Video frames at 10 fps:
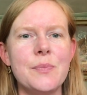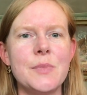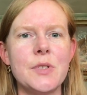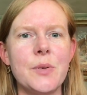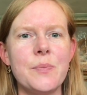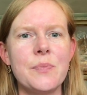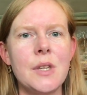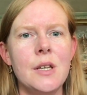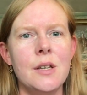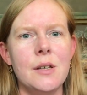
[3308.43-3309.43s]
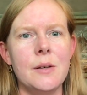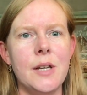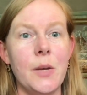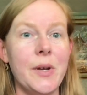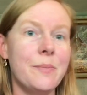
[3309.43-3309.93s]
So
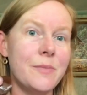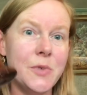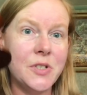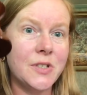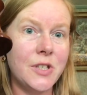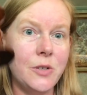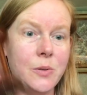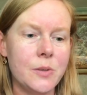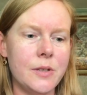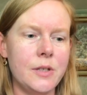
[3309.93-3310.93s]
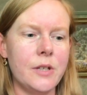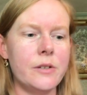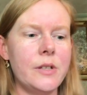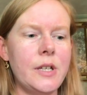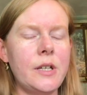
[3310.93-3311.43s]
anyway, it was just cute. The other
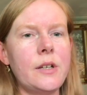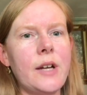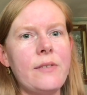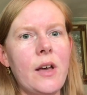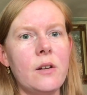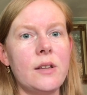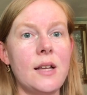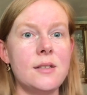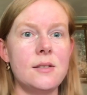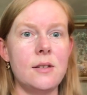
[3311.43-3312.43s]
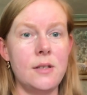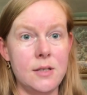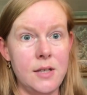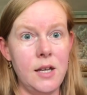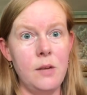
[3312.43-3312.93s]
thing I found at the
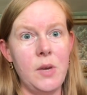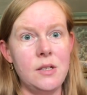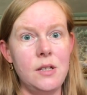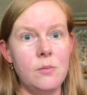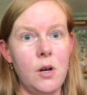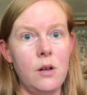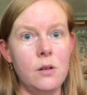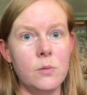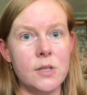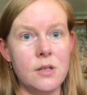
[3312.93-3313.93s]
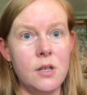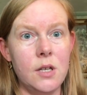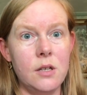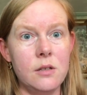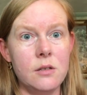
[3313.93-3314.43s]
same antique mall was
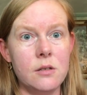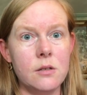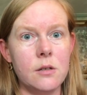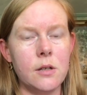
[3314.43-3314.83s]
this.